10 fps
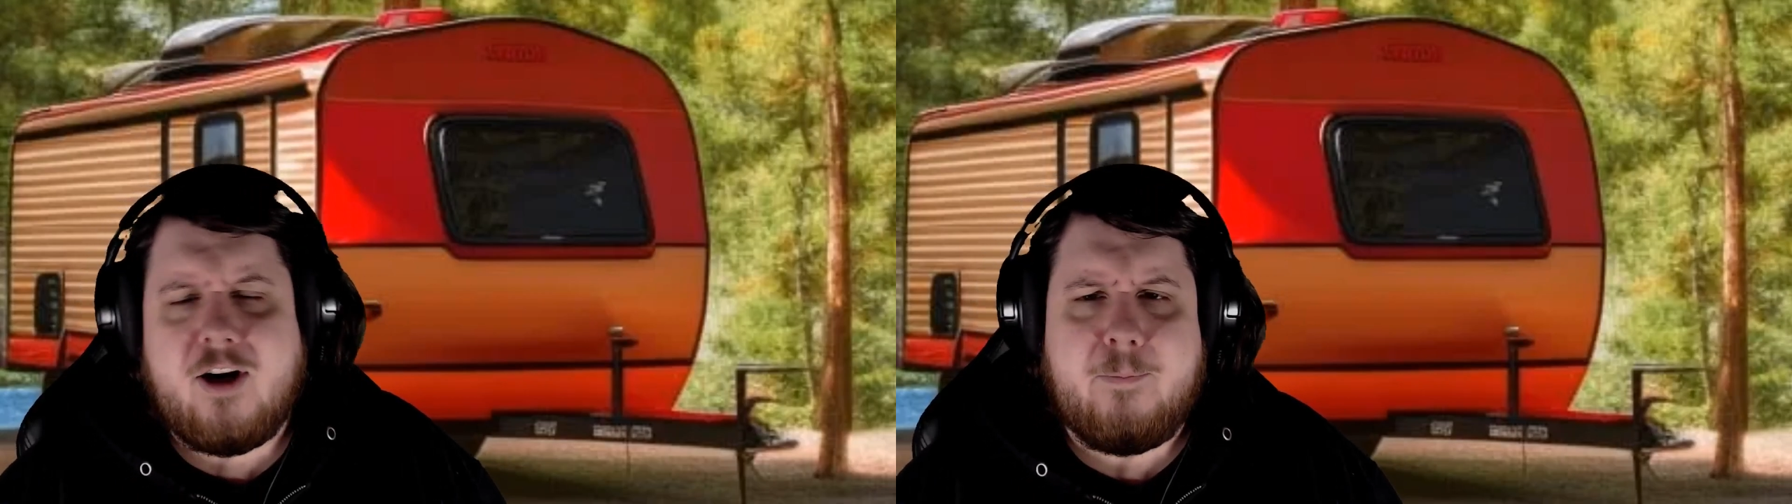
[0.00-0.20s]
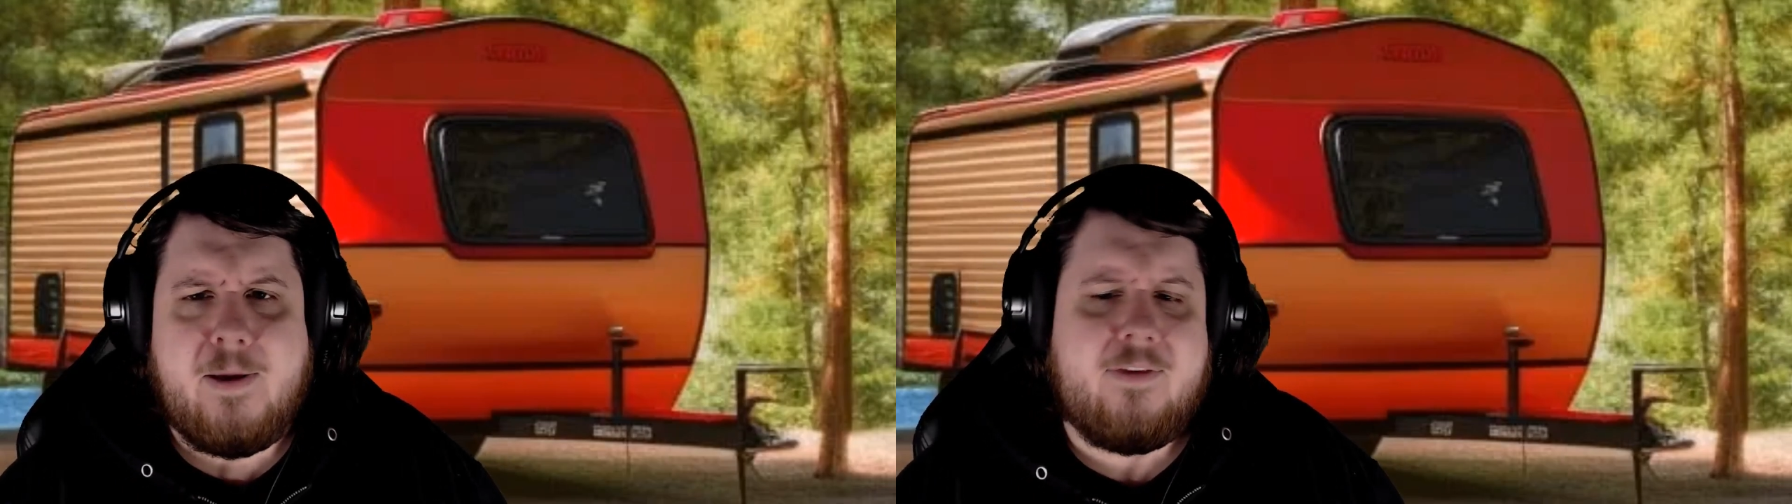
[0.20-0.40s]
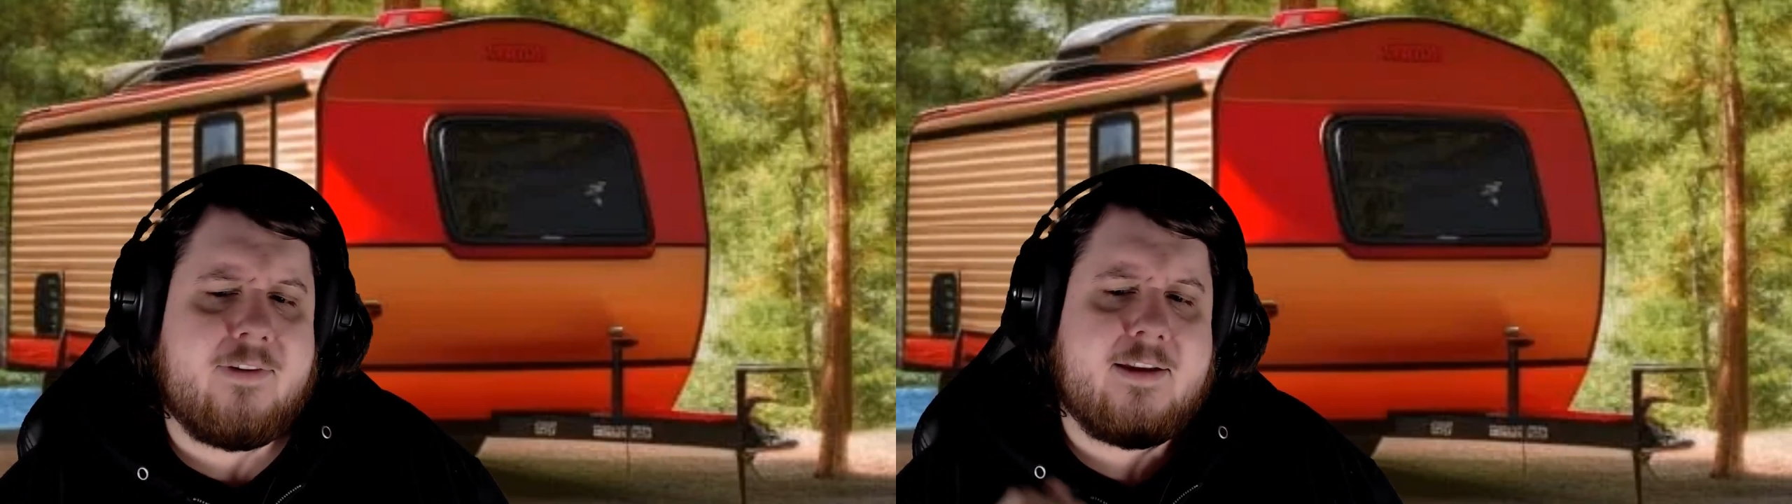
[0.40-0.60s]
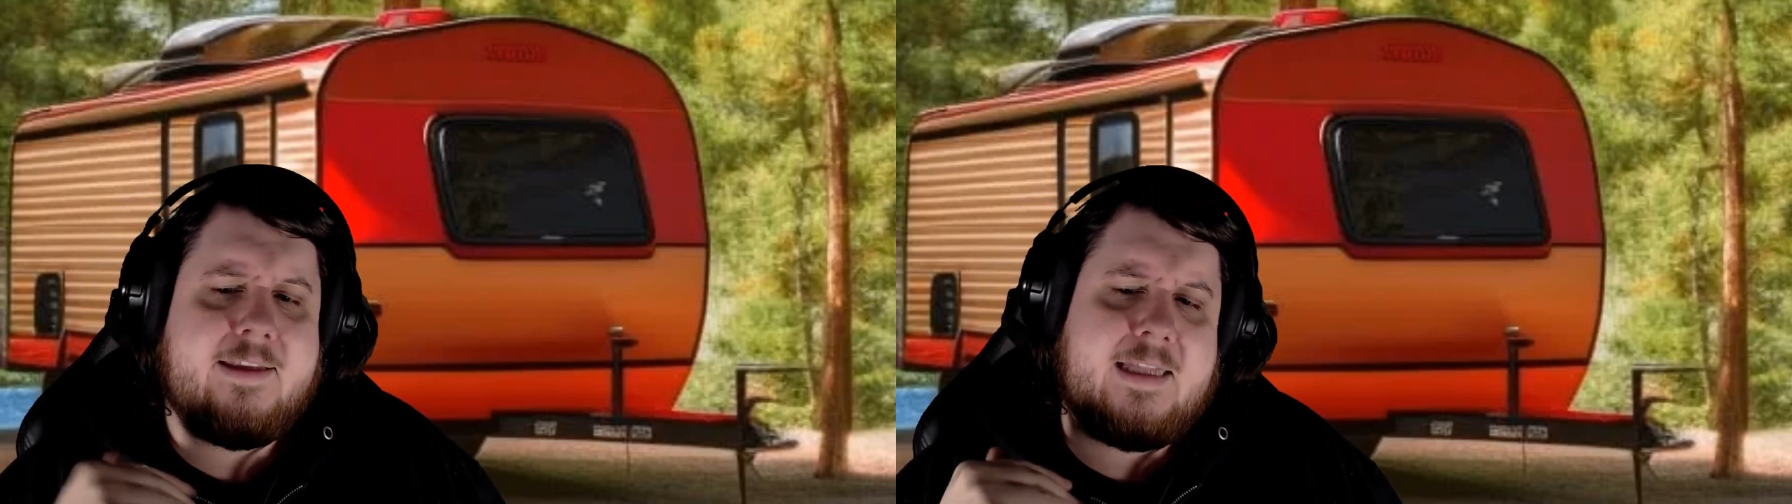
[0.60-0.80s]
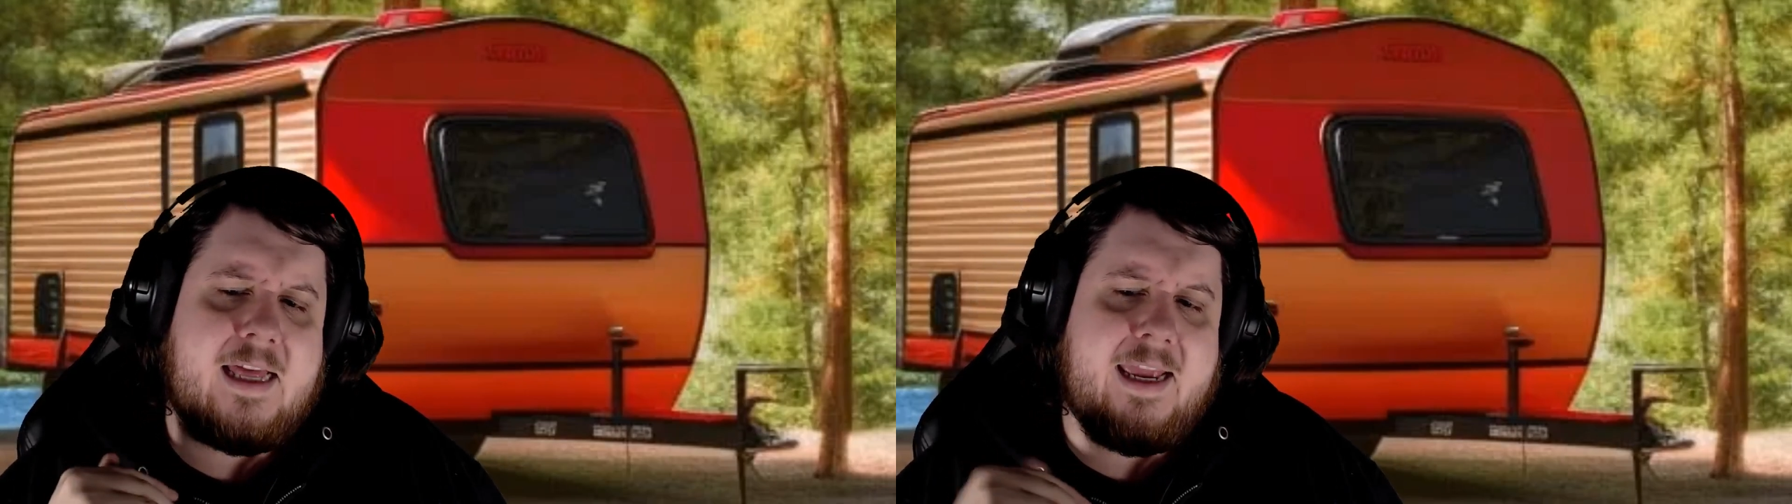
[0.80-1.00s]
are
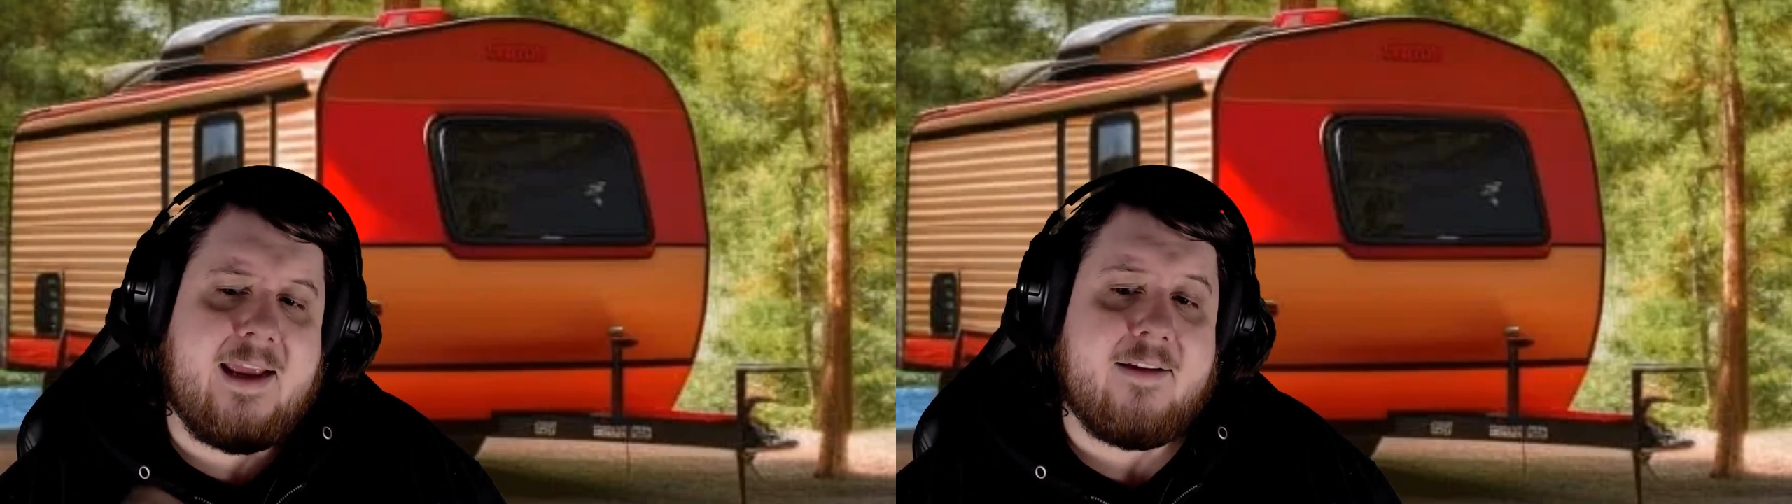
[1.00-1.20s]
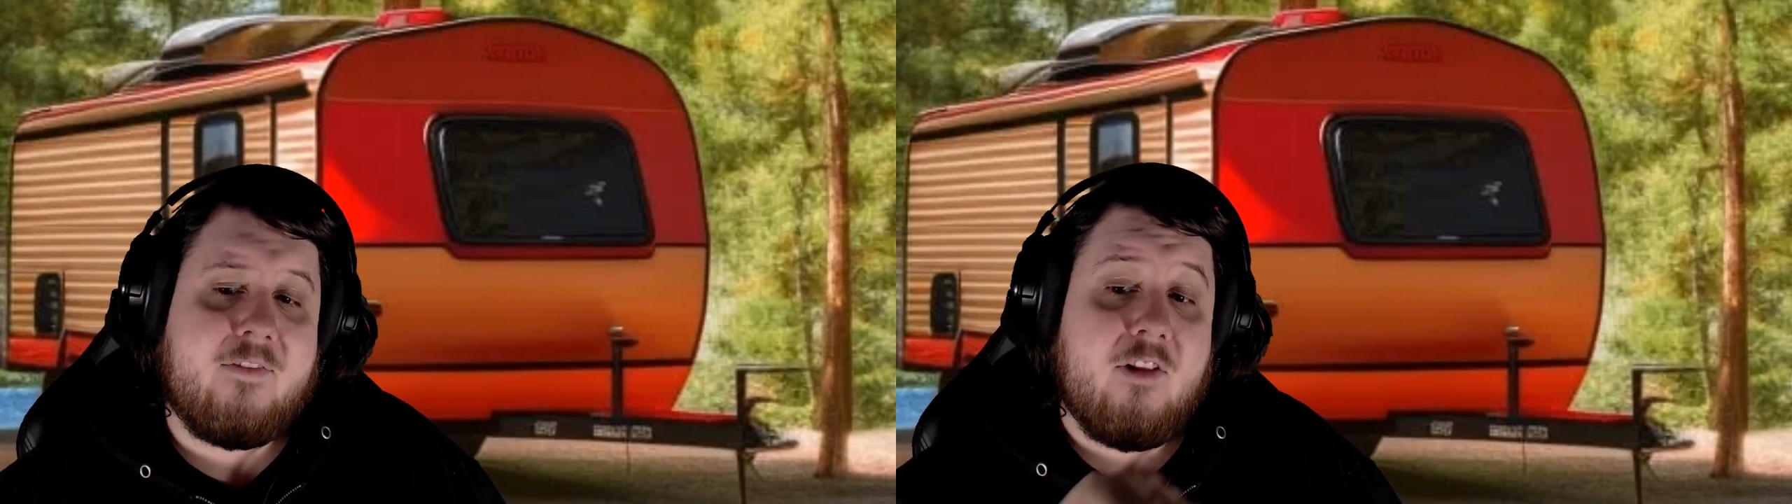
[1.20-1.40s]
basically like